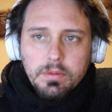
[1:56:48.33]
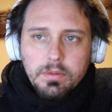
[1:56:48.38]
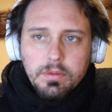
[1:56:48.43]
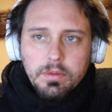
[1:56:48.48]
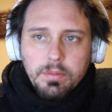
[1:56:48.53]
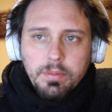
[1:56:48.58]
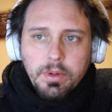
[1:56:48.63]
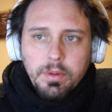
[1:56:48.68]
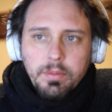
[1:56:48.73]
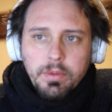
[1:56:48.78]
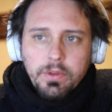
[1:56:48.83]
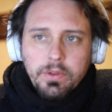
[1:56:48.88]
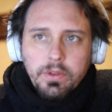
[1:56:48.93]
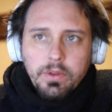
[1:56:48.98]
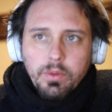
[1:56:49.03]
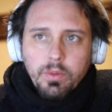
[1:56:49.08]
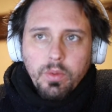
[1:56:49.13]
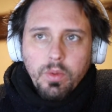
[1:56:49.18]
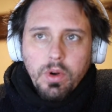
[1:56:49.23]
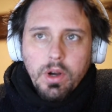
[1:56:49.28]
The problem is that
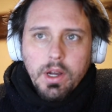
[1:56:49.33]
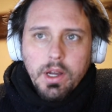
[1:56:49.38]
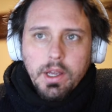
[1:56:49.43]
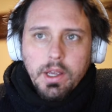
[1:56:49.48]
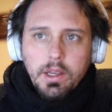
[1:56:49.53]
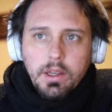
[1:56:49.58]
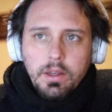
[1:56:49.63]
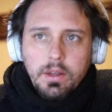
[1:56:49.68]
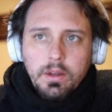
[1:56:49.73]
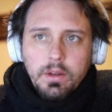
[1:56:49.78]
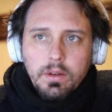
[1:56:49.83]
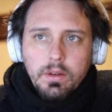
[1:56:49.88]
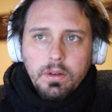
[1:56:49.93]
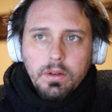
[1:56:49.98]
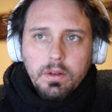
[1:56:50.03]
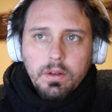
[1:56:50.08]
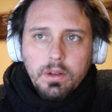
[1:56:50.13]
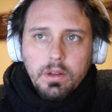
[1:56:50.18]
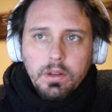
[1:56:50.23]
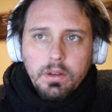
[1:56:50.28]
y
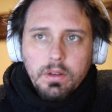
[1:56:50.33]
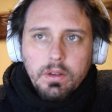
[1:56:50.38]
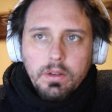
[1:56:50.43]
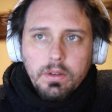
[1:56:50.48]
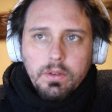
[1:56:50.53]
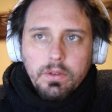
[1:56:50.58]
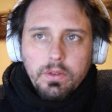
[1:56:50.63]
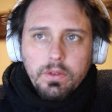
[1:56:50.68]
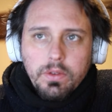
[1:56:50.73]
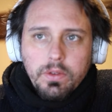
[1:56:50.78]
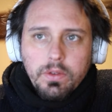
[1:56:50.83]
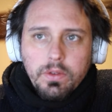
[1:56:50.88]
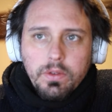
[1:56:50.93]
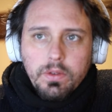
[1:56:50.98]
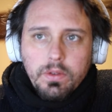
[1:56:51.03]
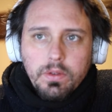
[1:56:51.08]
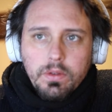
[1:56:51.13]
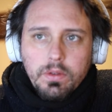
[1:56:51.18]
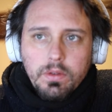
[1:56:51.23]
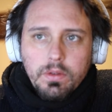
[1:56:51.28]
here
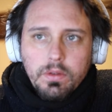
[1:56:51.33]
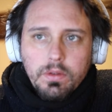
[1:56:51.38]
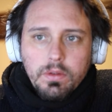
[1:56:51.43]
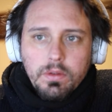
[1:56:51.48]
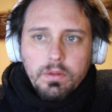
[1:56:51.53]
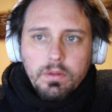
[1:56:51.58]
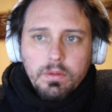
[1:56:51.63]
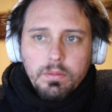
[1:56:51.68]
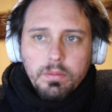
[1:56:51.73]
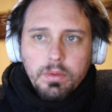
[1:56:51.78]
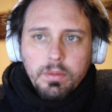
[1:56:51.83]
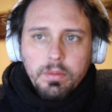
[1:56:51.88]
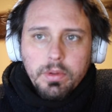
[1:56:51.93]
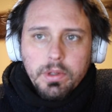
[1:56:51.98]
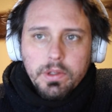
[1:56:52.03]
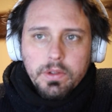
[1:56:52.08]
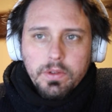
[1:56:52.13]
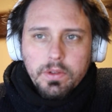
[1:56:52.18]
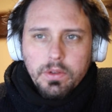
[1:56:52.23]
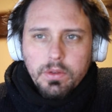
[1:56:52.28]
is probably
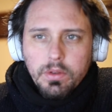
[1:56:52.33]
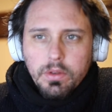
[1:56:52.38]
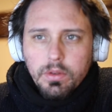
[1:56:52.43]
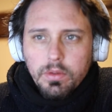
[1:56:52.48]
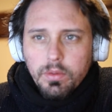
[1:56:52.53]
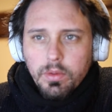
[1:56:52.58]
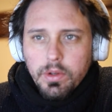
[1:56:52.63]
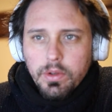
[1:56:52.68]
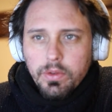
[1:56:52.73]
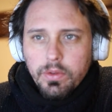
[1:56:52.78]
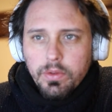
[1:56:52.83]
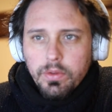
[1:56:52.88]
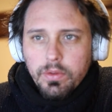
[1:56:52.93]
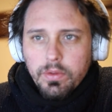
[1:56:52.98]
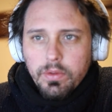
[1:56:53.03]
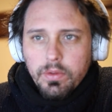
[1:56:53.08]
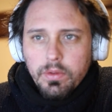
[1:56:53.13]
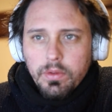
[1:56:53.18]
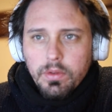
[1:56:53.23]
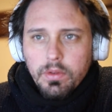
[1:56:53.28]
0.
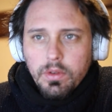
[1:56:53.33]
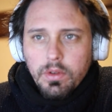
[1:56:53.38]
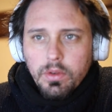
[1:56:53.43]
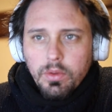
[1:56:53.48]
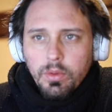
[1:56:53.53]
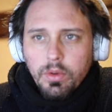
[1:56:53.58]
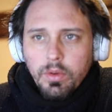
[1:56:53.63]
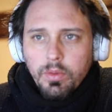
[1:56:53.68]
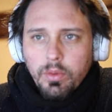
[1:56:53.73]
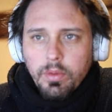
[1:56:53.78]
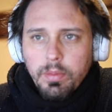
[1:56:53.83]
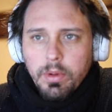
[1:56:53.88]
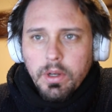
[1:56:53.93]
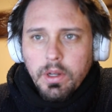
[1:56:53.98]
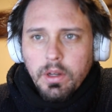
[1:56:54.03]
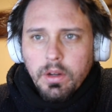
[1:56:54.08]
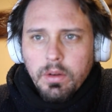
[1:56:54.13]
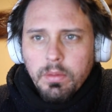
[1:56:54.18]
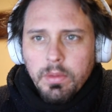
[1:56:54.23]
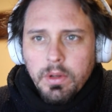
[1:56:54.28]
Well, we've been
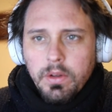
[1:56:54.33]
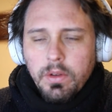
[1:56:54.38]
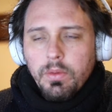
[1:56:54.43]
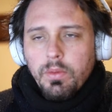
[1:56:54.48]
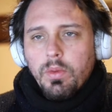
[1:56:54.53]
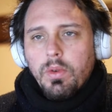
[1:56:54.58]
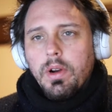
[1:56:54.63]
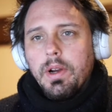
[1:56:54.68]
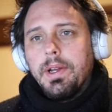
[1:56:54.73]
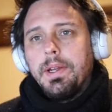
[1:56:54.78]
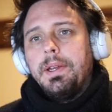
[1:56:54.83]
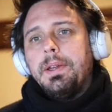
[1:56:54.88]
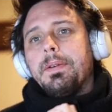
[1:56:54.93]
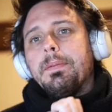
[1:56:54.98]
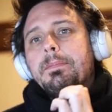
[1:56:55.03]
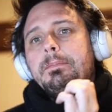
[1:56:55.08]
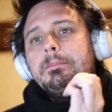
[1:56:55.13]
incrementing y,